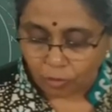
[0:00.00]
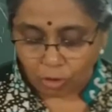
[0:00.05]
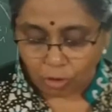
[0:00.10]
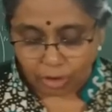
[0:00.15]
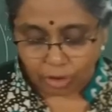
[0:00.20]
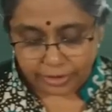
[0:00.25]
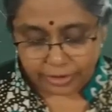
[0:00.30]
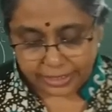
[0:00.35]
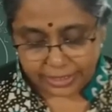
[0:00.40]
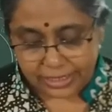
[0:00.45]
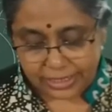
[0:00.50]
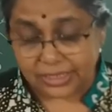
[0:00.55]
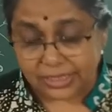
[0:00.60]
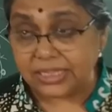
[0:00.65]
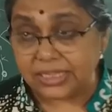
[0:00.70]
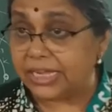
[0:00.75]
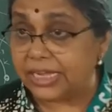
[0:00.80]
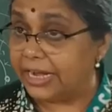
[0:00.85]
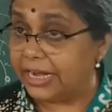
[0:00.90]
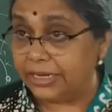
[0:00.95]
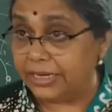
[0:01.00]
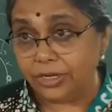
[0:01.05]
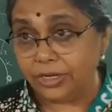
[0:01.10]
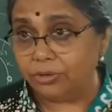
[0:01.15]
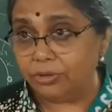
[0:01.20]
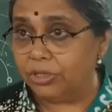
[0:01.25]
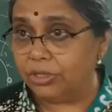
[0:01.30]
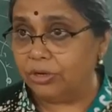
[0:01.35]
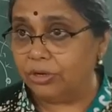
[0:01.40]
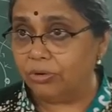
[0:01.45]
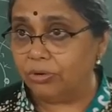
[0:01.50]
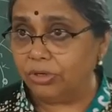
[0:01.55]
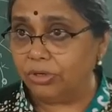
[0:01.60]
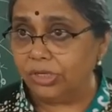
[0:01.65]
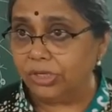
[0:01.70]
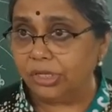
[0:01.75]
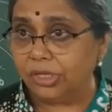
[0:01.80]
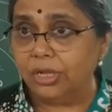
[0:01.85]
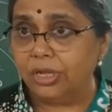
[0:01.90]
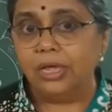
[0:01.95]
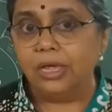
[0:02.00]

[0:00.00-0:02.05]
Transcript: already sent you the notes,